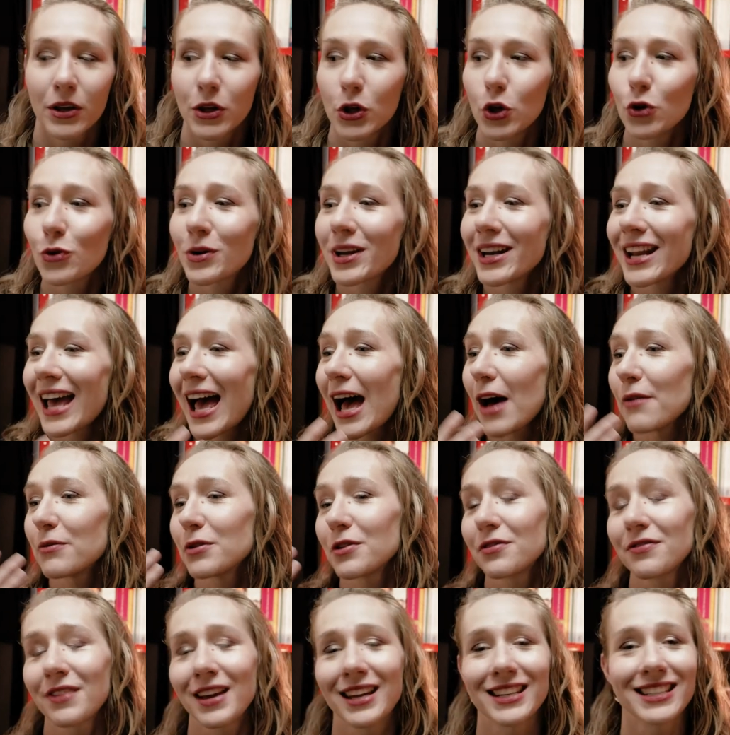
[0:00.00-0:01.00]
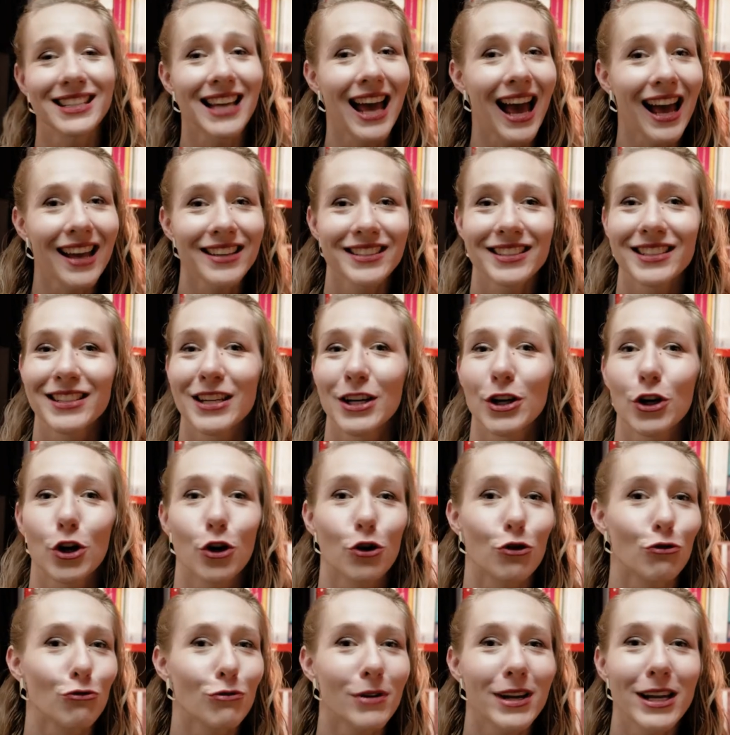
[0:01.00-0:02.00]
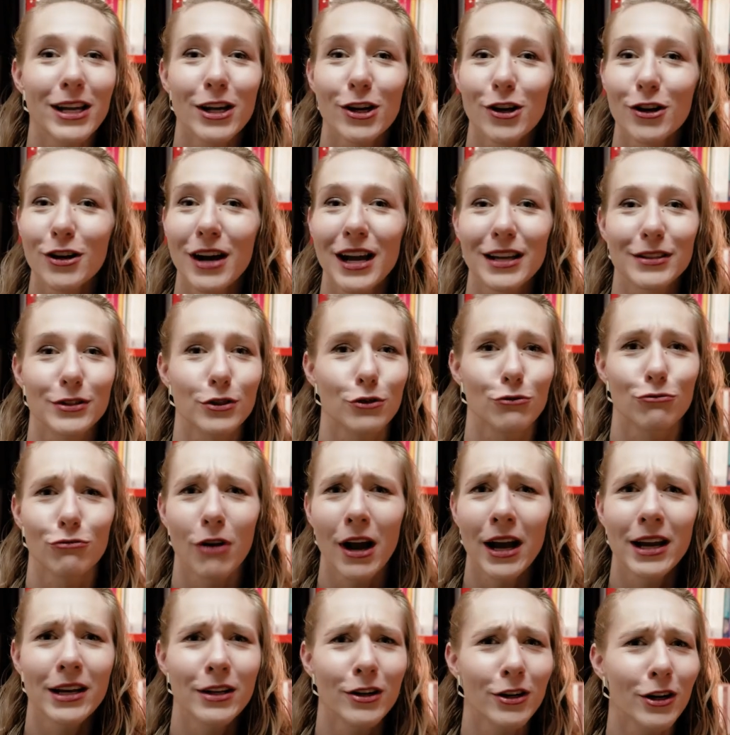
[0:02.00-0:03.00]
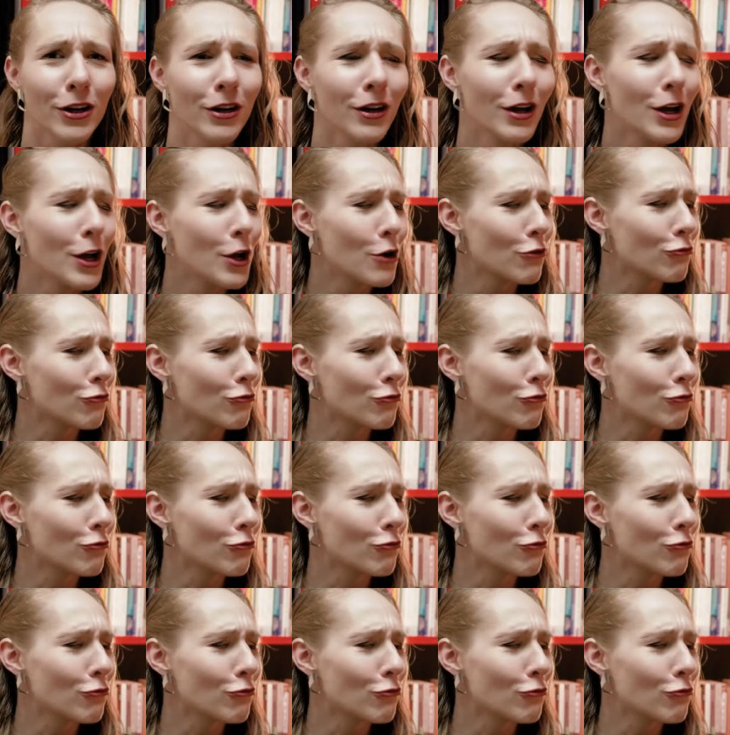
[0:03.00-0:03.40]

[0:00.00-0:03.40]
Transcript: You can have a fantastic career as a writer,